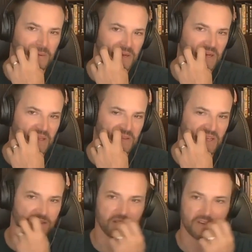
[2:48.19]
And I
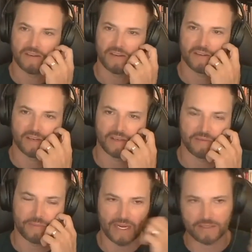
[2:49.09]
think,
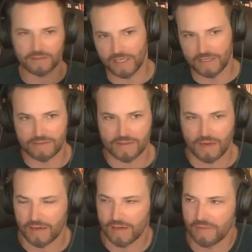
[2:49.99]
even back to when I
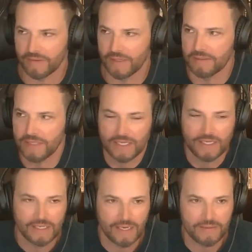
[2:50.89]
started OfferUp,
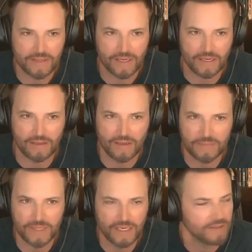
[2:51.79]
I was thinking a lot
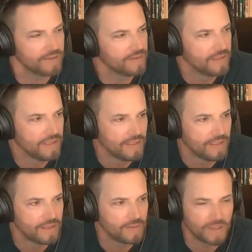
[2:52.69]
about,
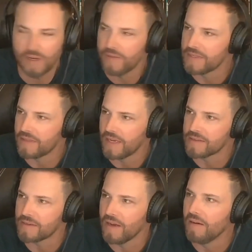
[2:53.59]
where do all these
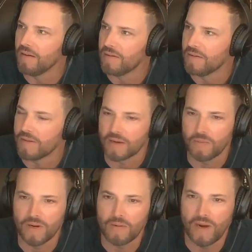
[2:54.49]
things go? Like,
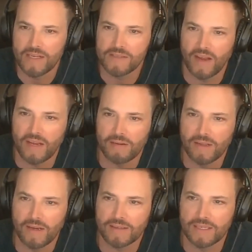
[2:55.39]
why is value
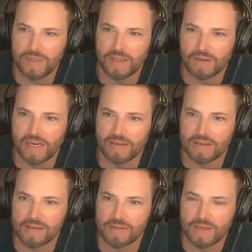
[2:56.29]
locked up all around
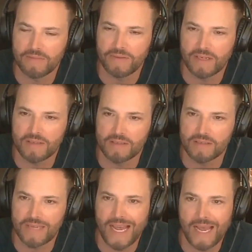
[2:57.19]
us? What if we could
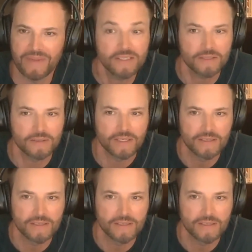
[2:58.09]
just tap into it?